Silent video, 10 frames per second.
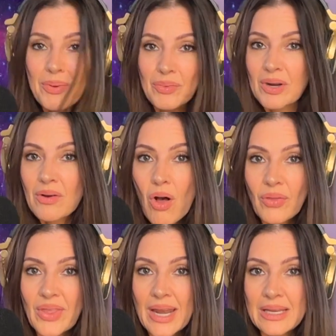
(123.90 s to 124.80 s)
but we don't call
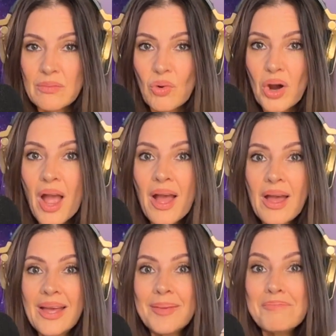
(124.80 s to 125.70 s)
it that anymore,
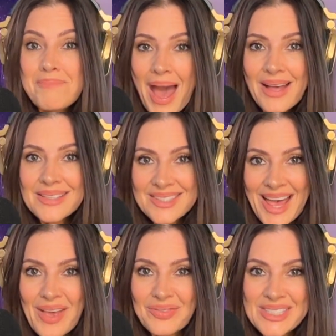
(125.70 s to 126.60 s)

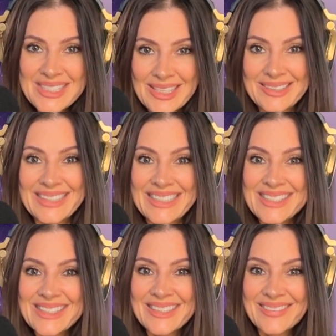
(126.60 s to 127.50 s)
MaxLife
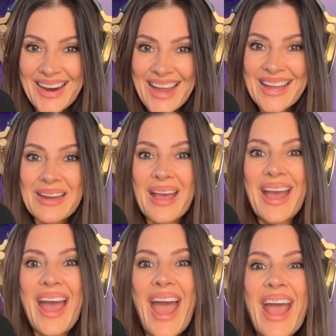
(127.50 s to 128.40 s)
series, right?
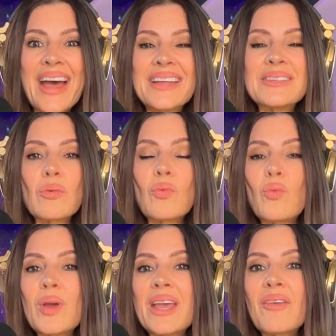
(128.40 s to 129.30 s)
And
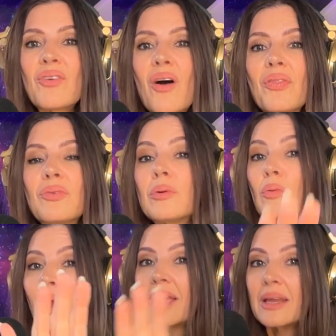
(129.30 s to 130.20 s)
we have gone through an
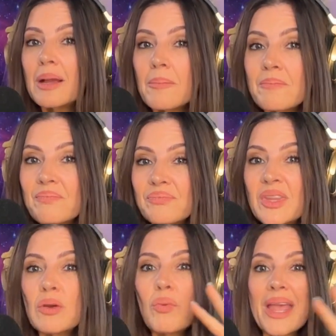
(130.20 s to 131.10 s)
awakening.
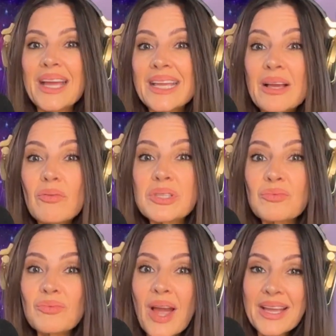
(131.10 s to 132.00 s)
The awakening
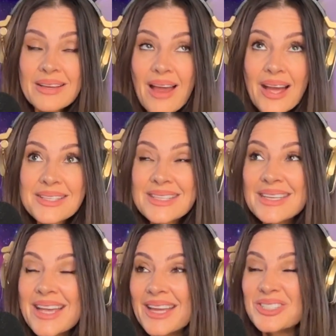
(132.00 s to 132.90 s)
was
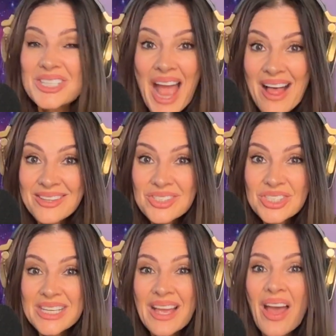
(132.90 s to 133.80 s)
recognizing and
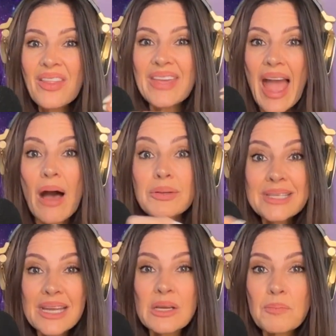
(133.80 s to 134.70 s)
challenging the
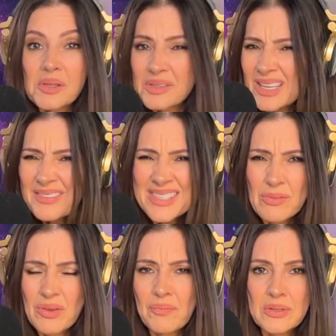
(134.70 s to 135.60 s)
outdated beliefs
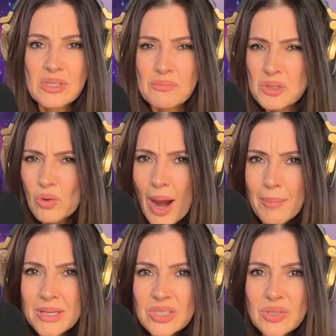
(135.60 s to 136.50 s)
that we've been
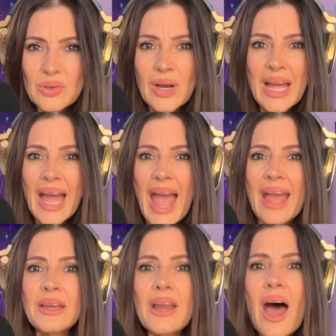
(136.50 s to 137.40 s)
subscribing to
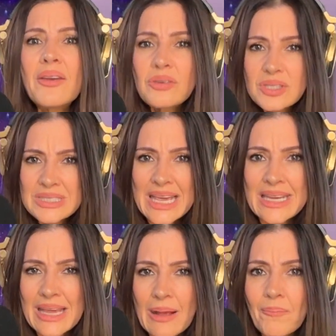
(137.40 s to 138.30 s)
and
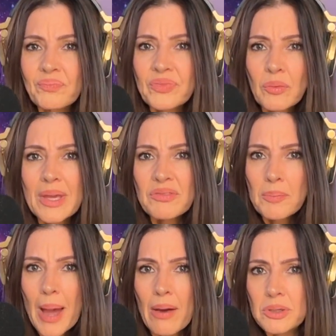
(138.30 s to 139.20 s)
understanding that we have
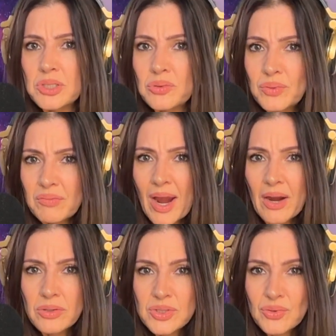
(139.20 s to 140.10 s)
the power to
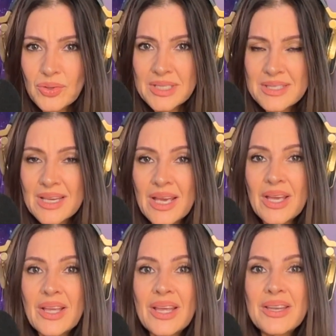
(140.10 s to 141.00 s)
rewrite our stories.
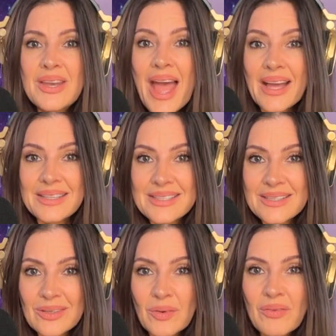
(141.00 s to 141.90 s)

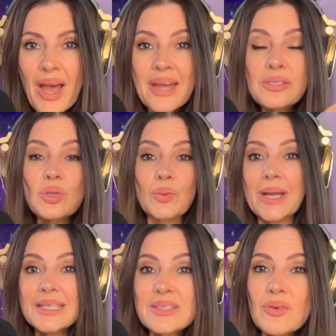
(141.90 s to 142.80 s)
Next, we've had
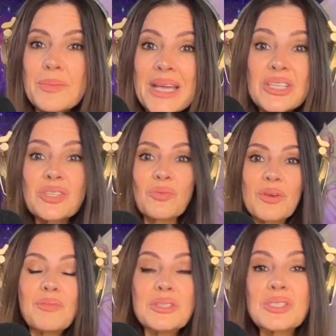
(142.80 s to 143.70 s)
transformation.
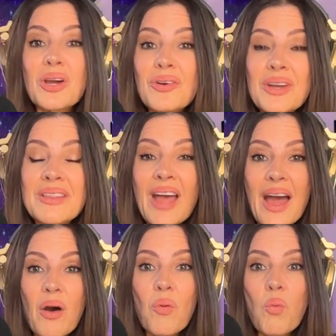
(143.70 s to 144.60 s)
We've been turning
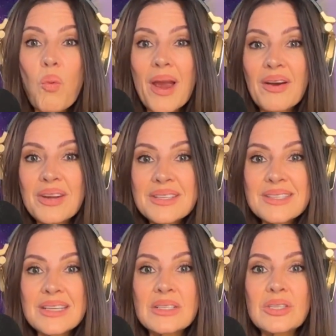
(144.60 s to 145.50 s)
that
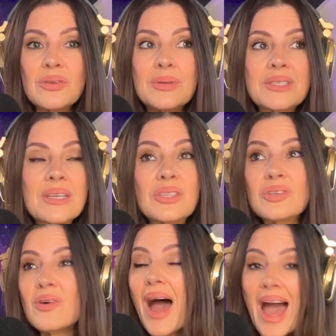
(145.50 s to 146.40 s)
awareness into
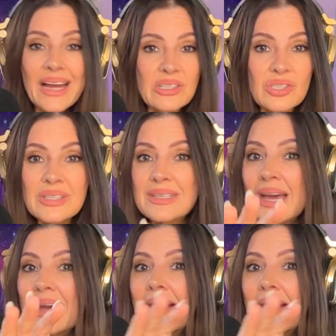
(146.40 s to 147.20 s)
intentional action